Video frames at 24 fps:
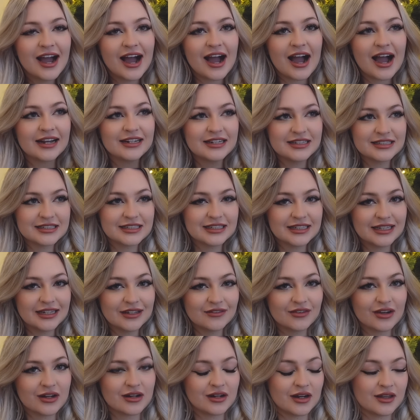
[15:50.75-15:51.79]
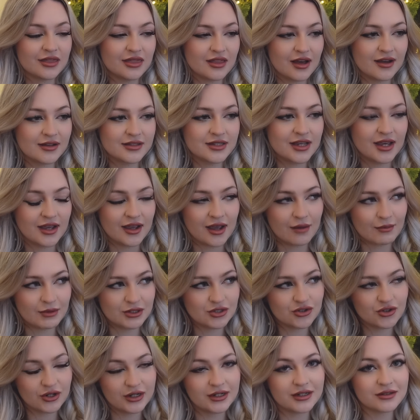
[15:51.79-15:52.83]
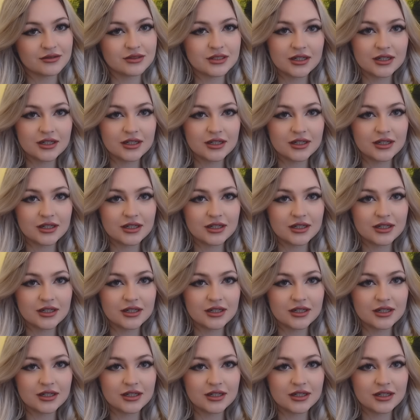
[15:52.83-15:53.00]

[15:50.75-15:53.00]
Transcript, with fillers: I need to leave at 9.30 and get my train on